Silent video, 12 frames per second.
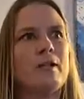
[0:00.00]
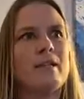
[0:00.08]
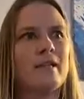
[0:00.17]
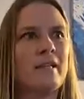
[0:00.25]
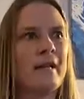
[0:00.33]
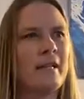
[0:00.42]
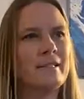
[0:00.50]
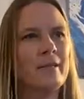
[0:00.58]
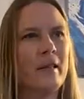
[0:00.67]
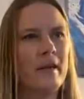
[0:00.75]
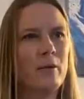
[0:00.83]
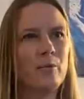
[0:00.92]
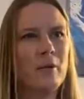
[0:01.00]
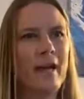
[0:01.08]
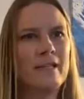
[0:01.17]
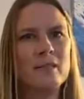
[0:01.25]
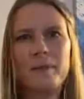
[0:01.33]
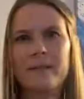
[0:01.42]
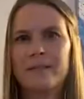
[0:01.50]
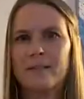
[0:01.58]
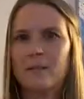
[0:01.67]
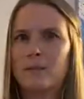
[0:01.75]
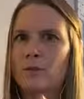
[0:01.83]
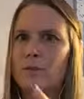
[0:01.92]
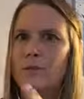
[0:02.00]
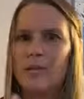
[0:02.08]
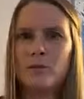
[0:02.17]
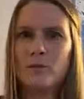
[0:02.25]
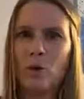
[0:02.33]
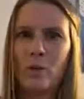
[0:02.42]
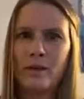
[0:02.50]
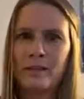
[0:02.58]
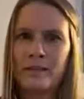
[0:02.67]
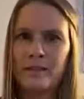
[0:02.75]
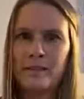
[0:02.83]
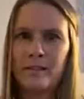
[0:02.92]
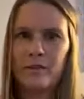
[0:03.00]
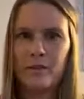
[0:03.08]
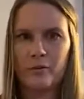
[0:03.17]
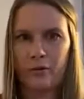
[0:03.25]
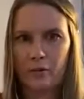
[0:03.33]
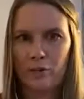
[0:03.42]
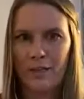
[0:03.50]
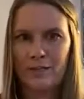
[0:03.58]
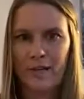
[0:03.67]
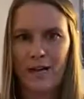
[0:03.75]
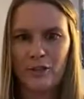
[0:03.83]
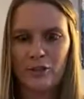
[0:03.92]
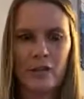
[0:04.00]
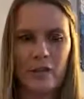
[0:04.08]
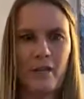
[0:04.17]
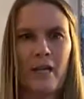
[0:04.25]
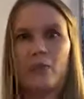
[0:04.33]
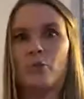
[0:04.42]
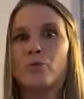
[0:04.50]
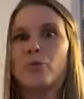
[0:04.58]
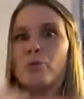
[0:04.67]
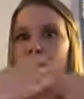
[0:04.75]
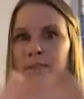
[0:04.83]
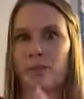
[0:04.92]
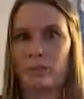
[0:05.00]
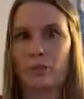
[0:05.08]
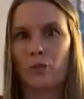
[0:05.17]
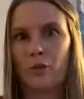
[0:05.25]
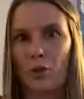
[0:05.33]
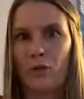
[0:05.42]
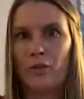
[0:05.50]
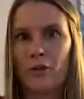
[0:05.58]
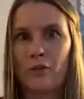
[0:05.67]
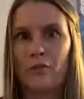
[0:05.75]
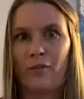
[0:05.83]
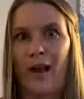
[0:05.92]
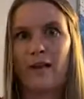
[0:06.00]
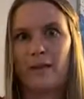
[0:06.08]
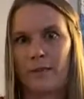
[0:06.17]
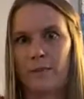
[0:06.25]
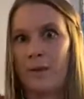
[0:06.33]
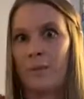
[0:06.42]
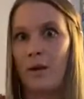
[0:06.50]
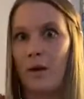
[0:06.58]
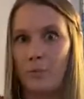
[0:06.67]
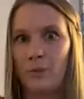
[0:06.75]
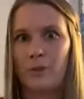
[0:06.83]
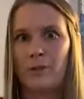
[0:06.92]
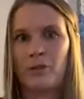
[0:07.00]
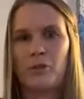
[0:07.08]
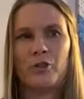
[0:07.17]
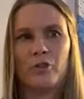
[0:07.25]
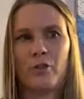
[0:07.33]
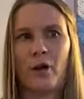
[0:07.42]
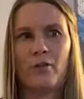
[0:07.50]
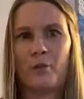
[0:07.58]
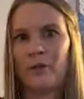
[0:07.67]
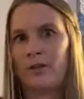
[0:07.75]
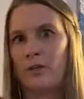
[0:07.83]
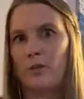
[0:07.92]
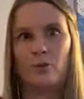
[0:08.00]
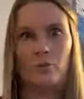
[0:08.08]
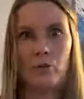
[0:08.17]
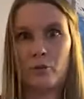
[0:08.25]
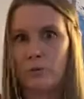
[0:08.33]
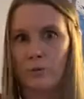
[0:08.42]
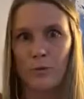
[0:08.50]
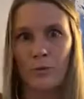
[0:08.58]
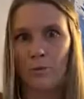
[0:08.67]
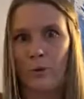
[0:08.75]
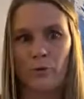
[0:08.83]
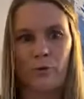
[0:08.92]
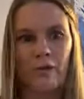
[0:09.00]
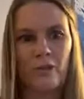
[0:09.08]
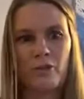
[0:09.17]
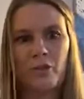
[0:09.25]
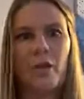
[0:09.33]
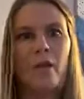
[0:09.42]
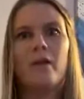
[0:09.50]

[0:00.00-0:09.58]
And then, like I said, that compliance piece. So say you don't want a TC for the full transaction, and you just want someone to look over your file and maybe upload it to your software that you use with your brokerage.